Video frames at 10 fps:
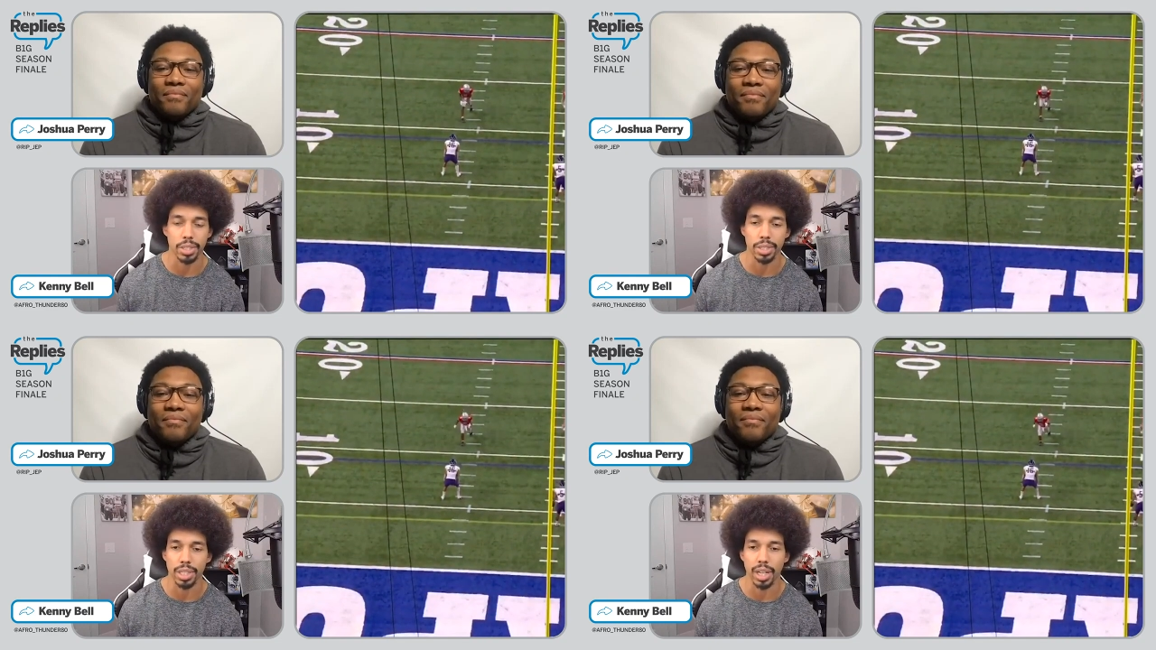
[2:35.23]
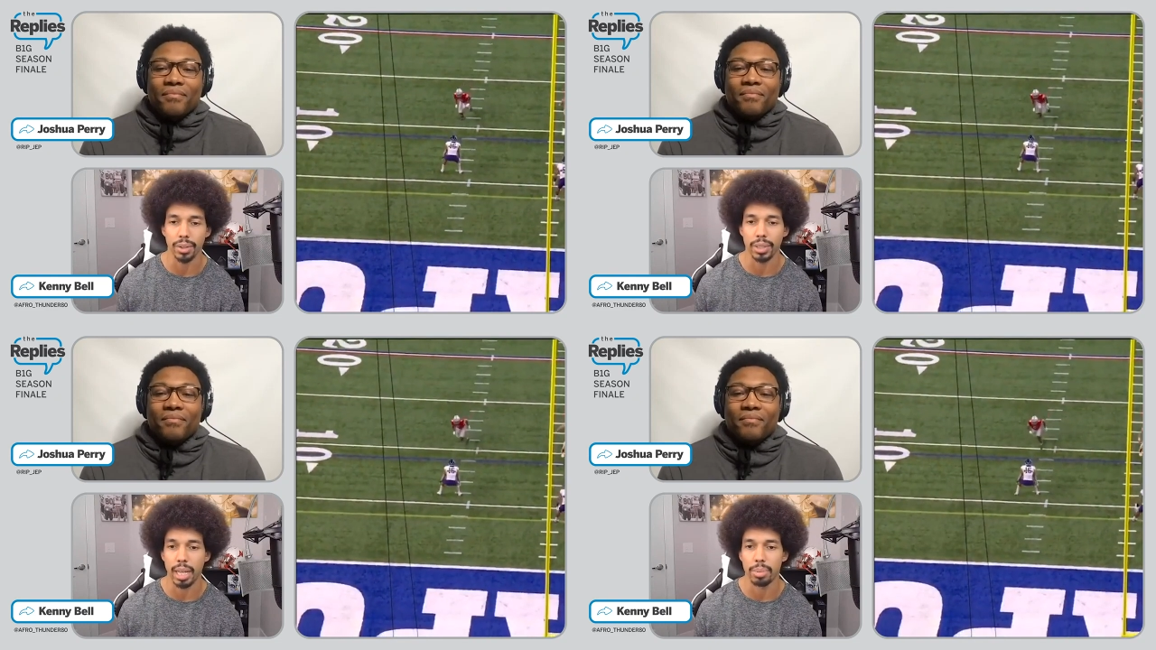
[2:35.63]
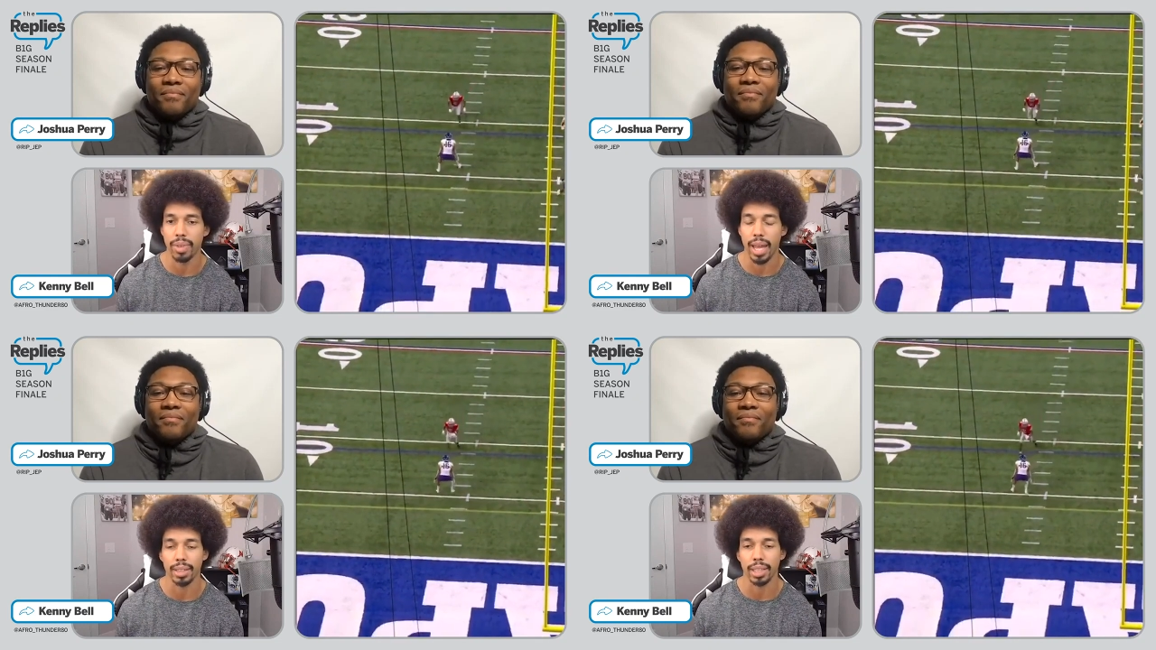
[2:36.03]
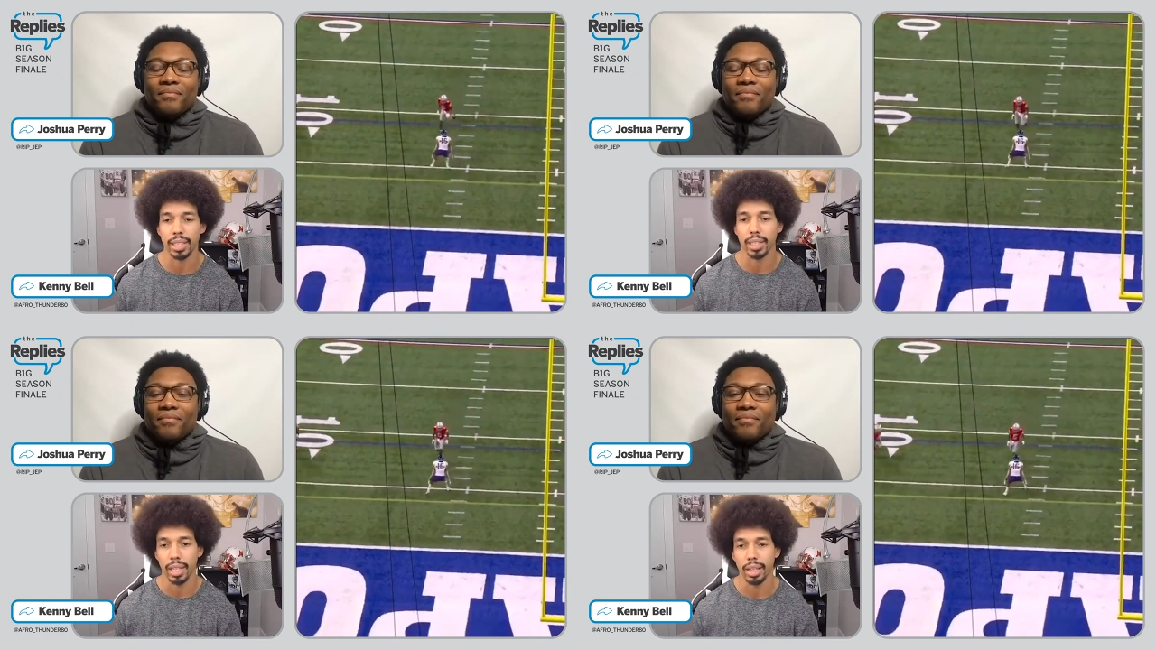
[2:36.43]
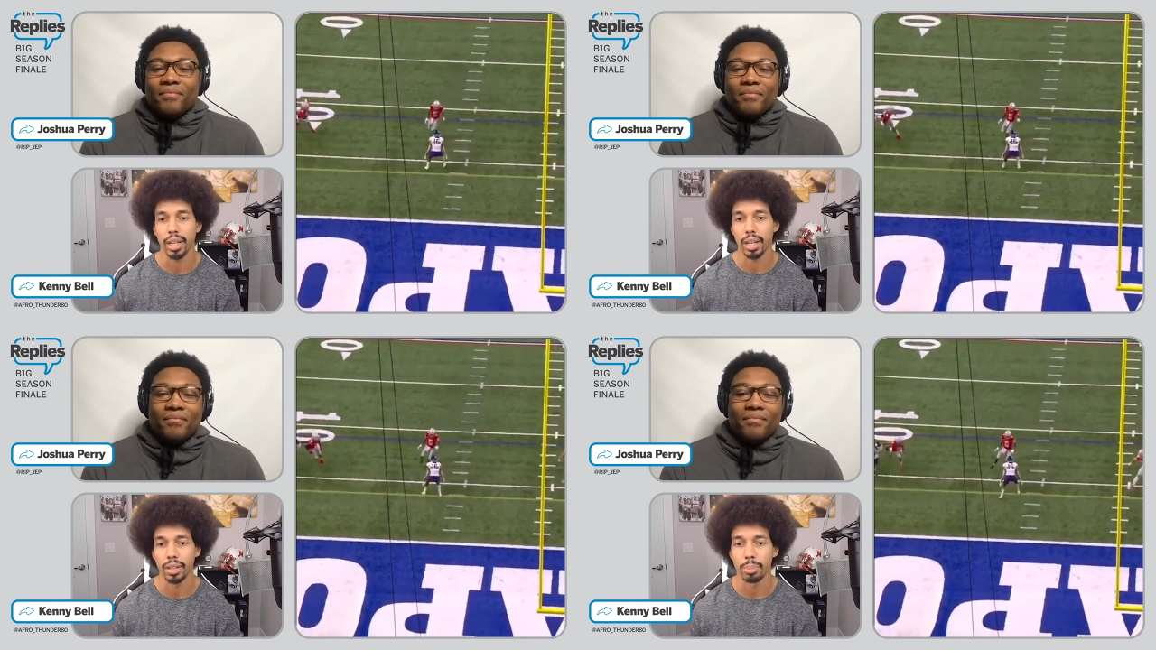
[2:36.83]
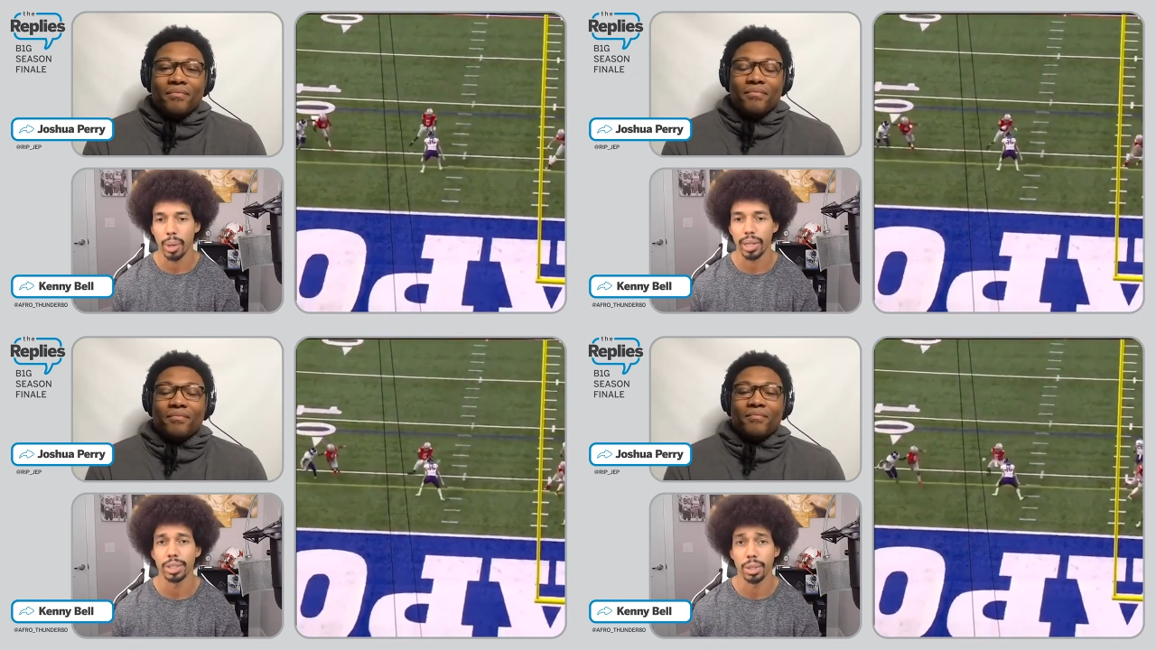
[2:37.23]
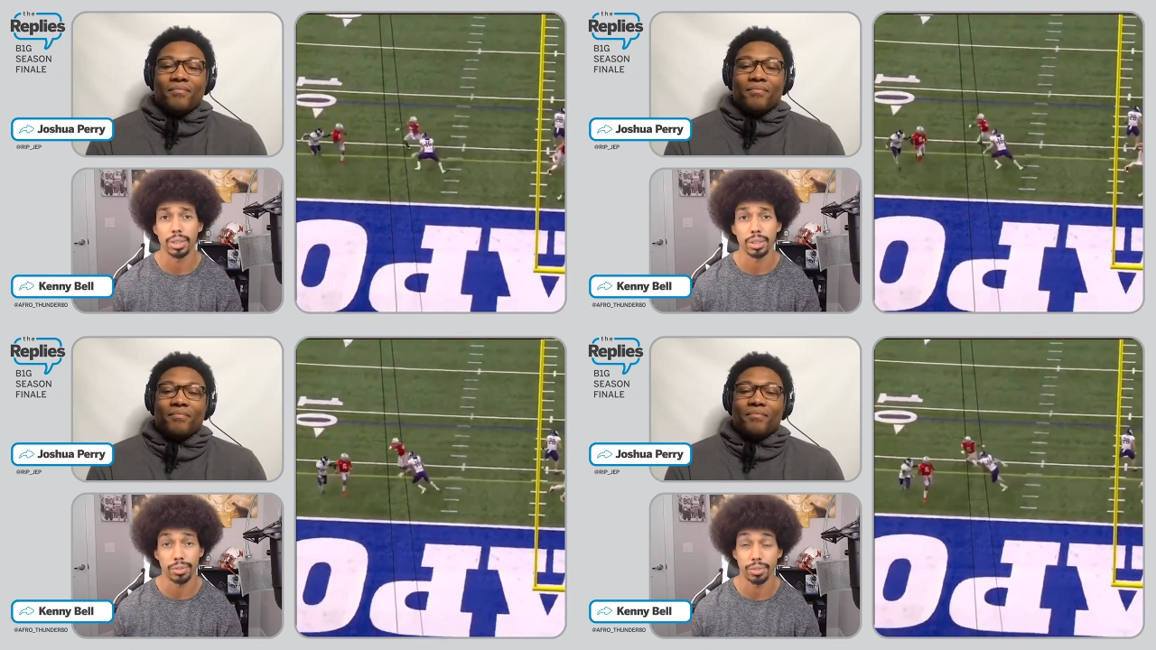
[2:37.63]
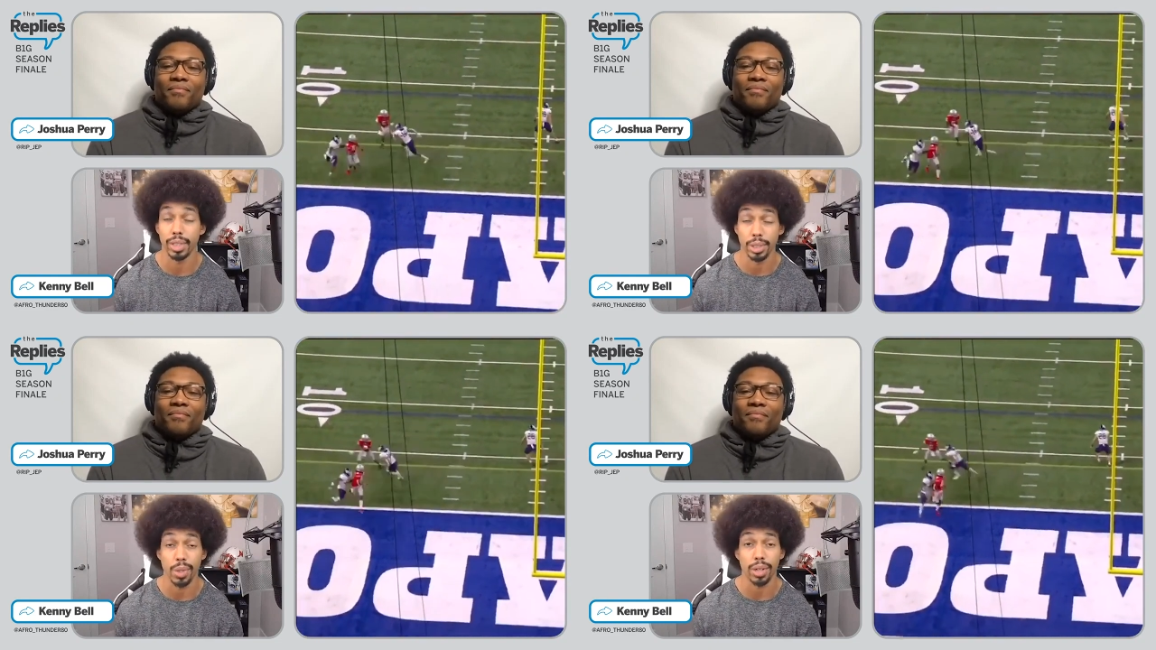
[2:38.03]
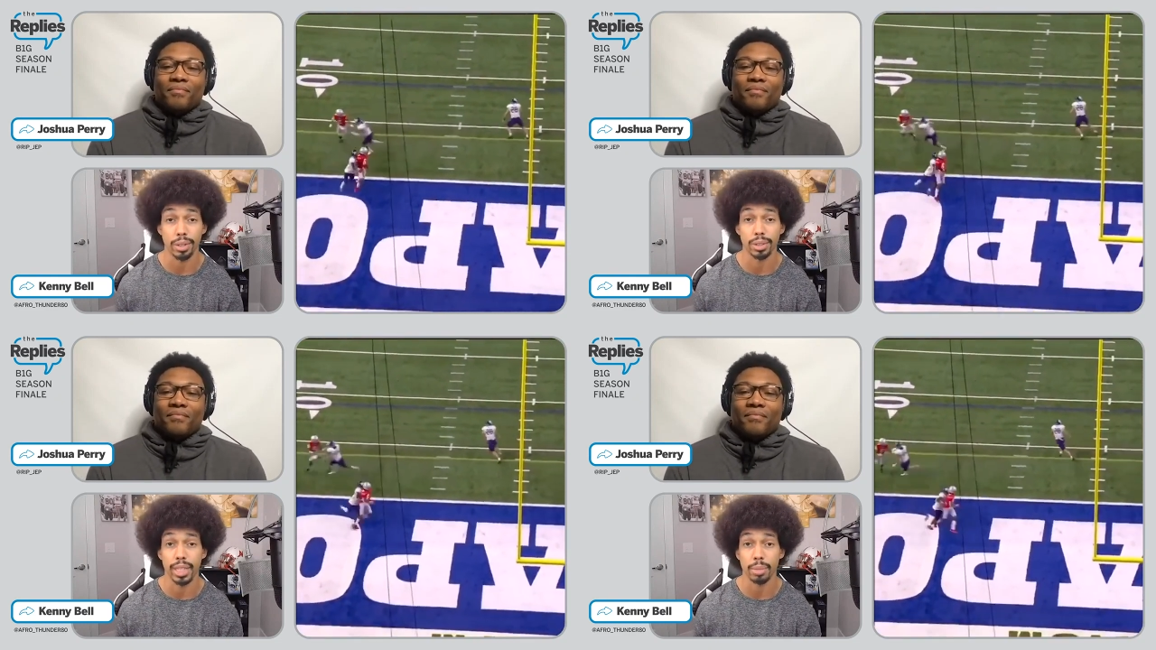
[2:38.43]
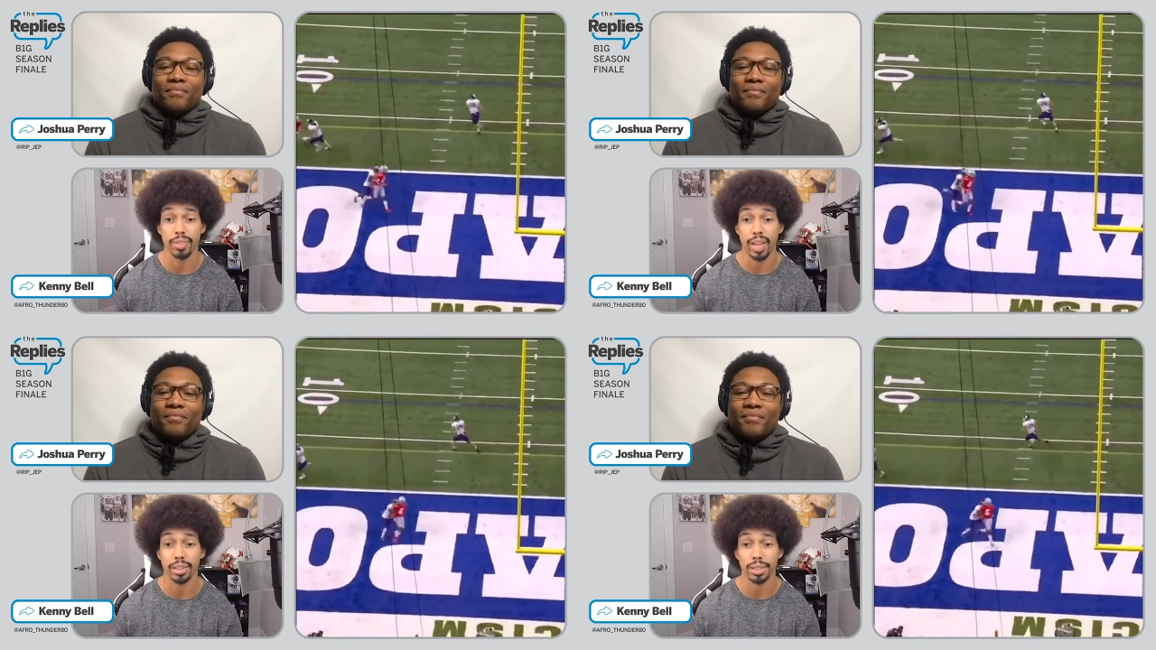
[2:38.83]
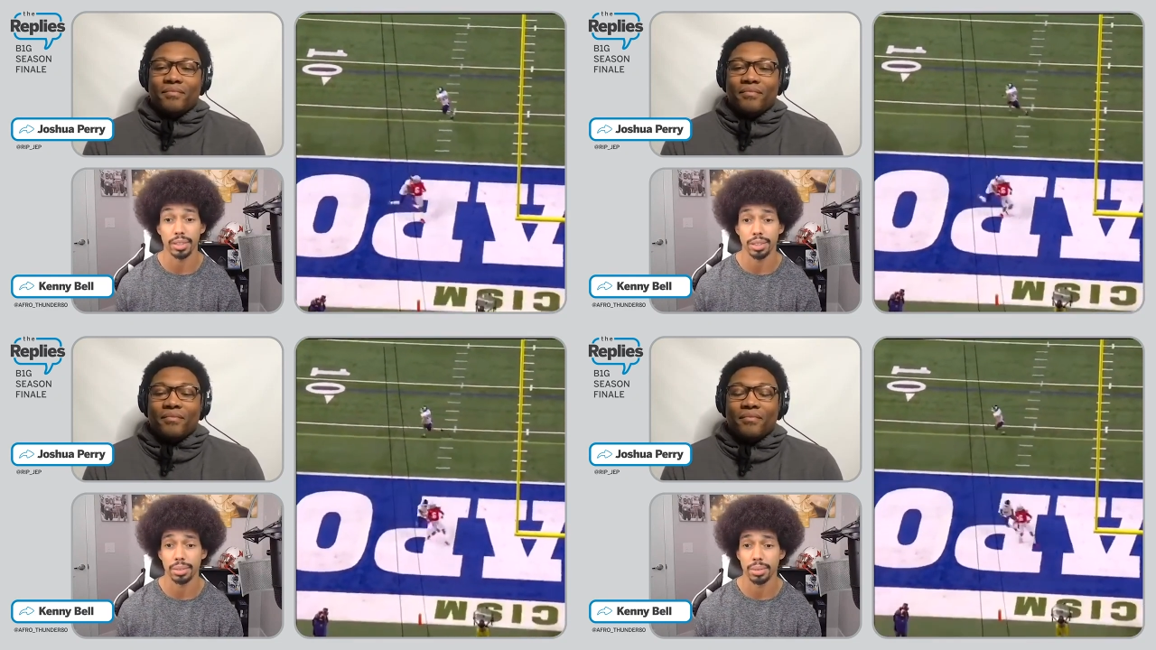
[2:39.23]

Speaker 1: just another type of athlete. And Brandon Joseph is one of those type of athletes.